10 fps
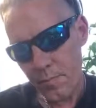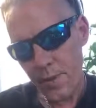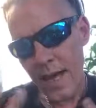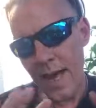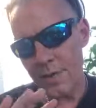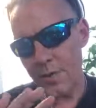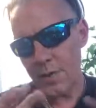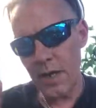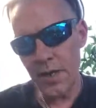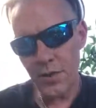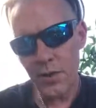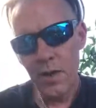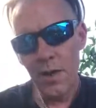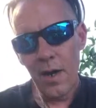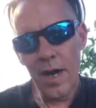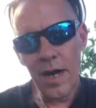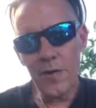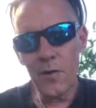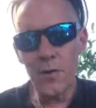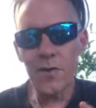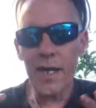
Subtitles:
As such, I had to use the